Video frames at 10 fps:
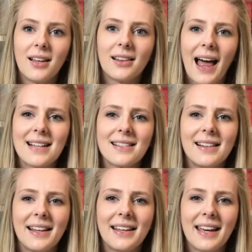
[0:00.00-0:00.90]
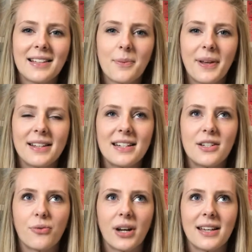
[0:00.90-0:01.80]
Lastly, Lily King's ability
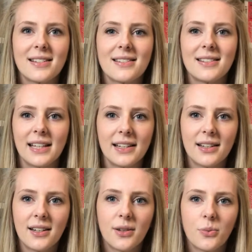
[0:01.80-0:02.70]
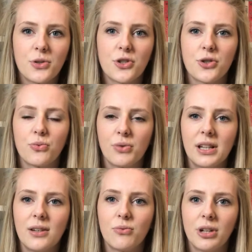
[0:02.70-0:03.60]
to write a scene was just
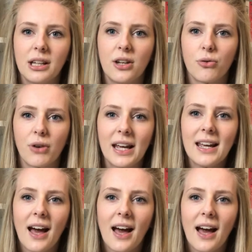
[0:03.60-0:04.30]
really, really great.